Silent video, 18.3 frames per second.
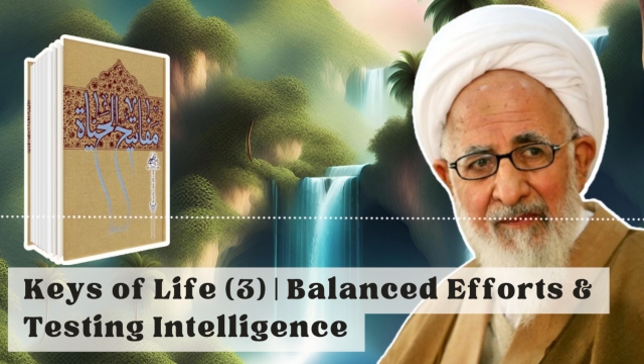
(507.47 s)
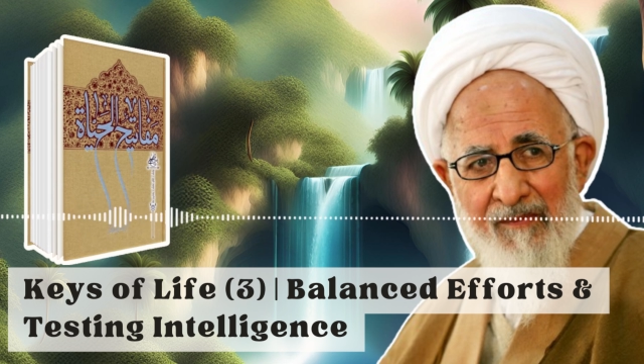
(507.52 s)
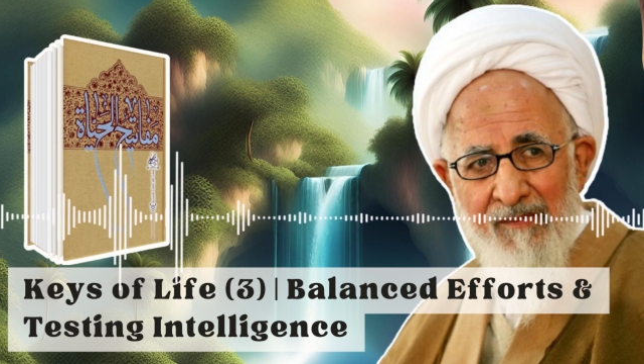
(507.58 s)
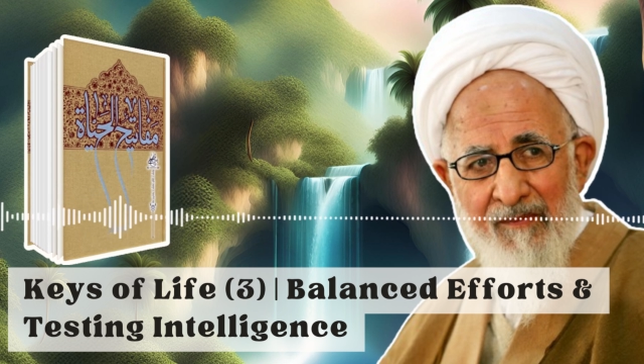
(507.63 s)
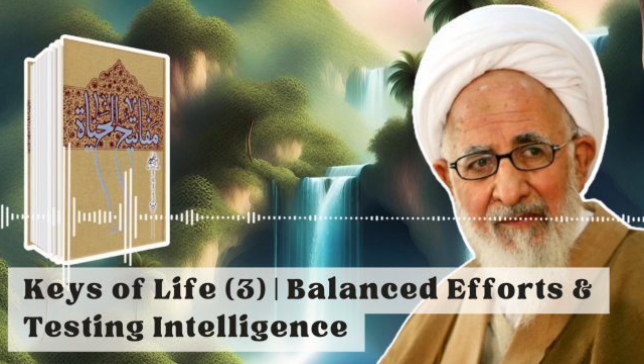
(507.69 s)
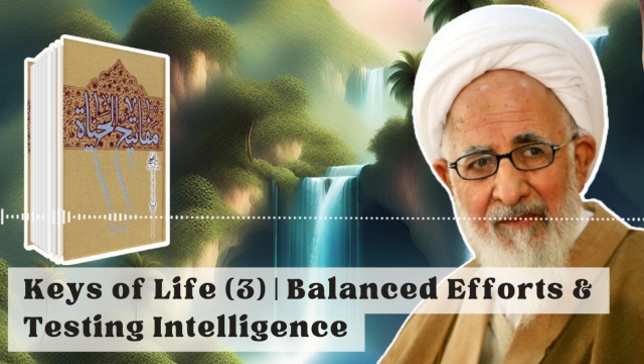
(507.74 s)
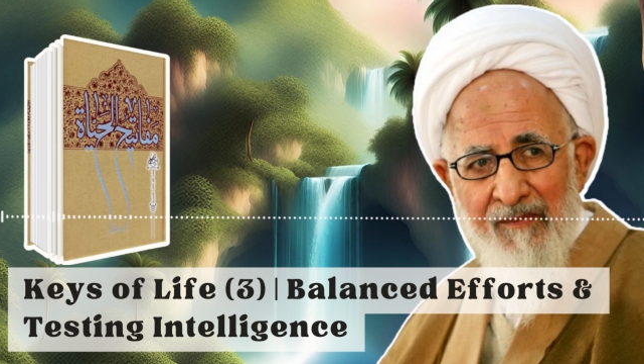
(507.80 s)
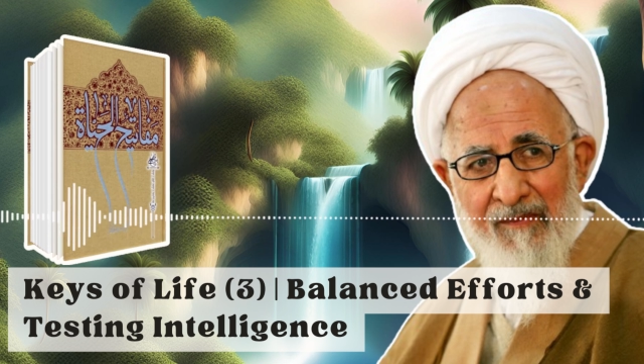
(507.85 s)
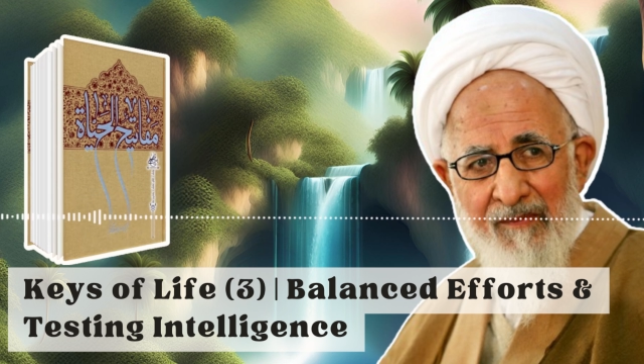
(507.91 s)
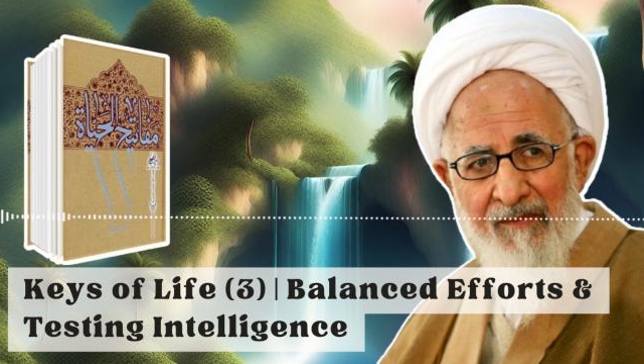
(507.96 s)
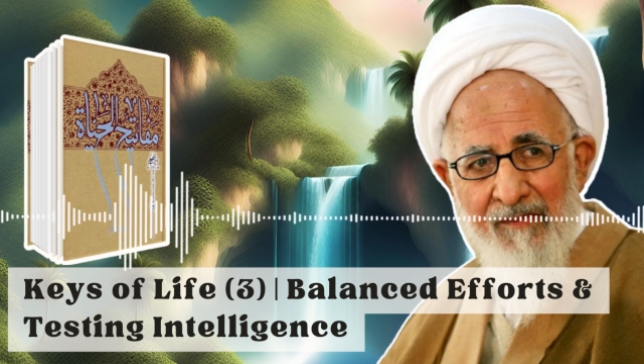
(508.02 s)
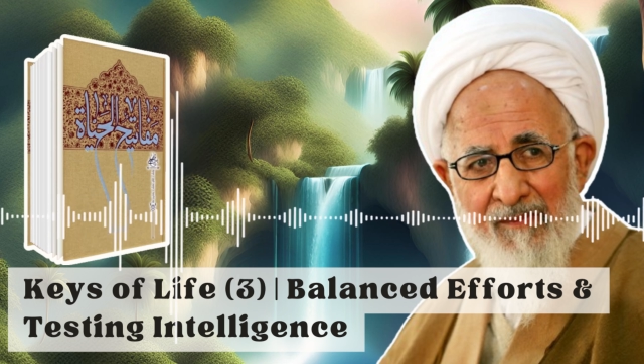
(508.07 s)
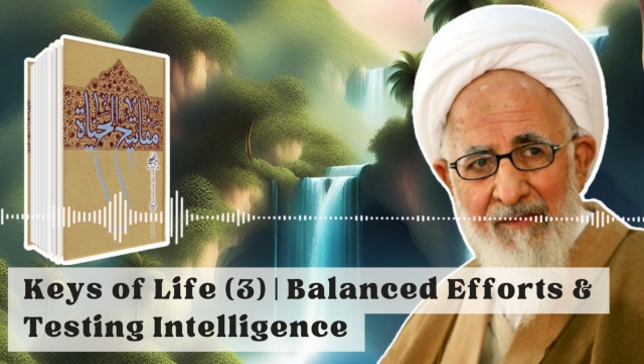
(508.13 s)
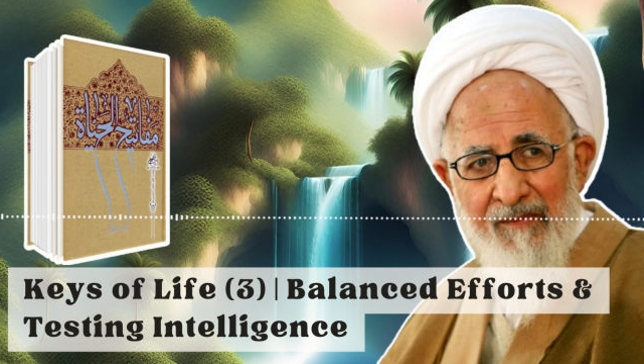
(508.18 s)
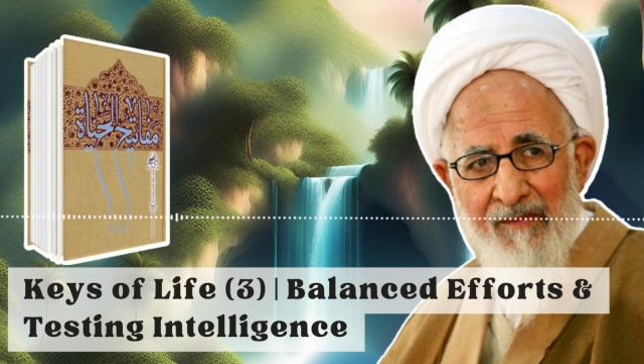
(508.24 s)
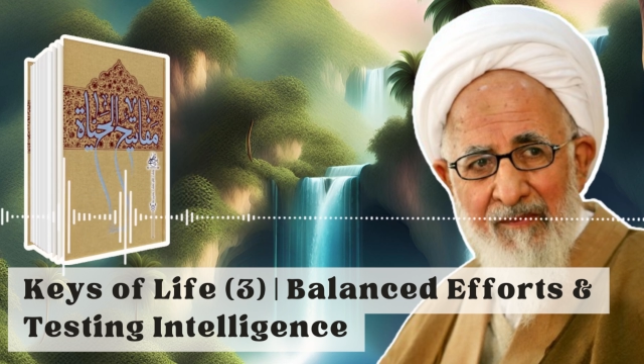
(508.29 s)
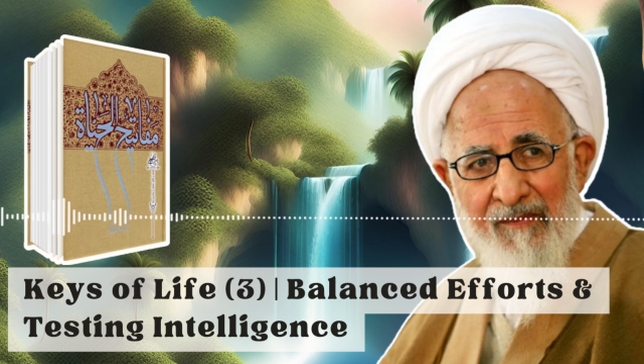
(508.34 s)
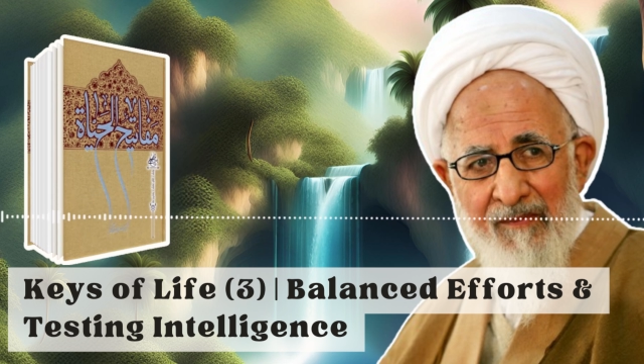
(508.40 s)

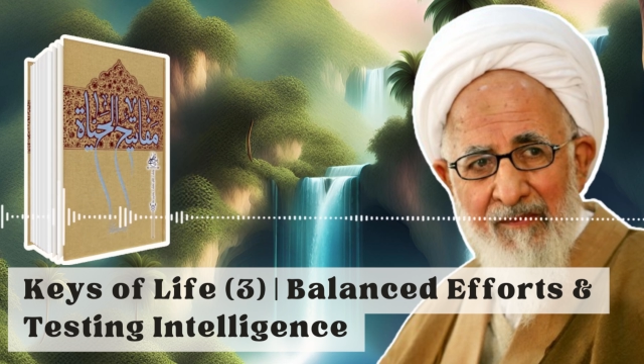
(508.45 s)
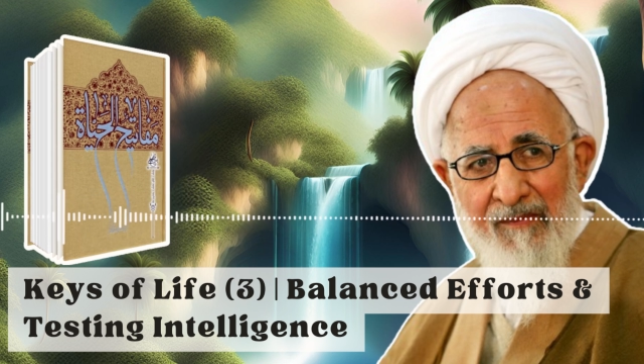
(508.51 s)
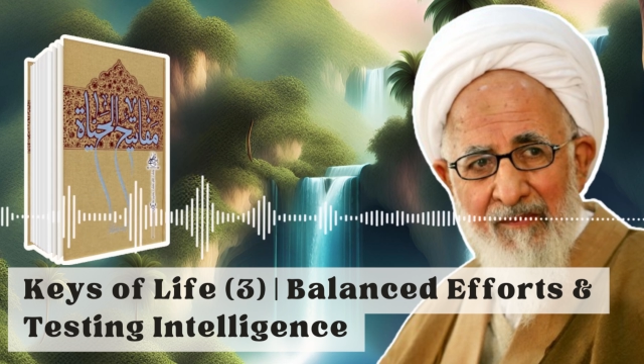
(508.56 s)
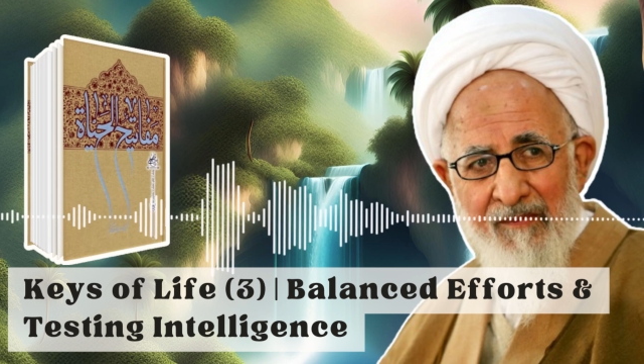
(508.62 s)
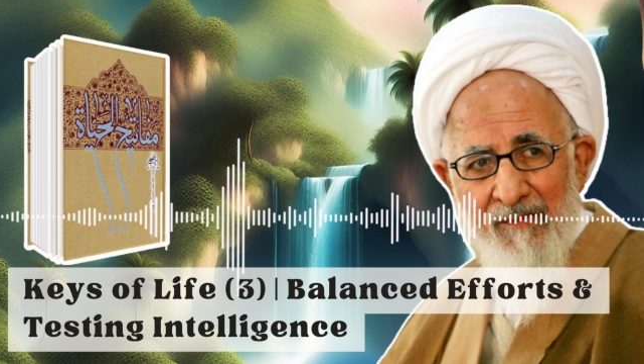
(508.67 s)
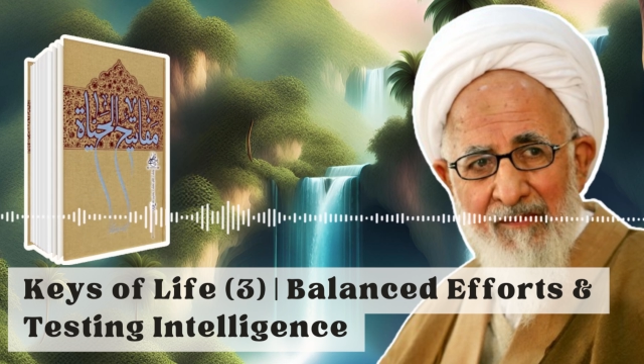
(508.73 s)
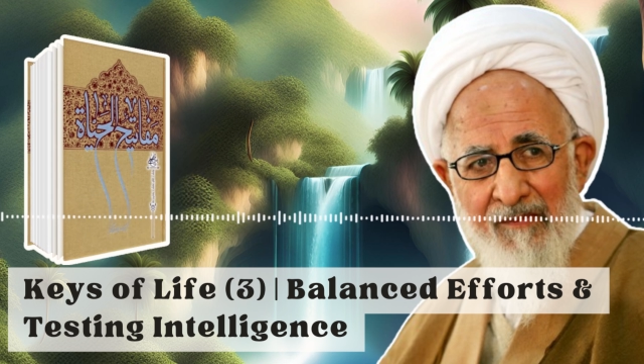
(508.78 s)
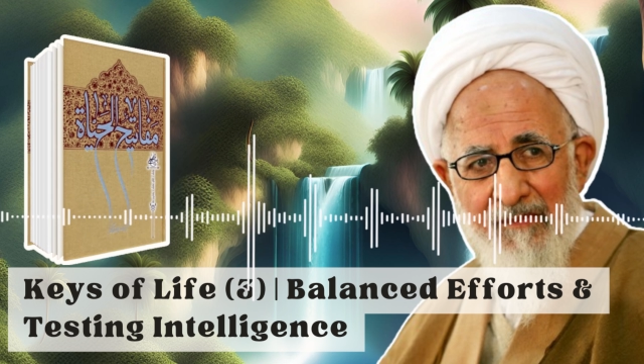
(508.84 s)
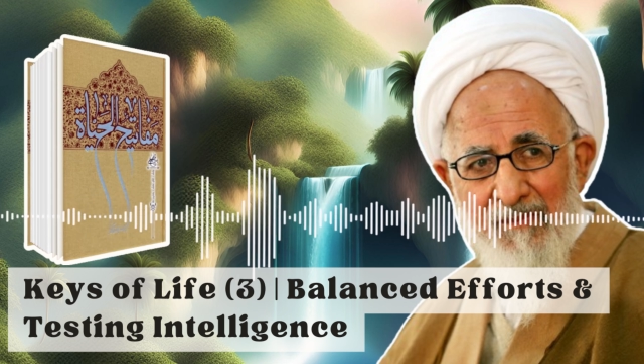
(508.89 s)
that they do not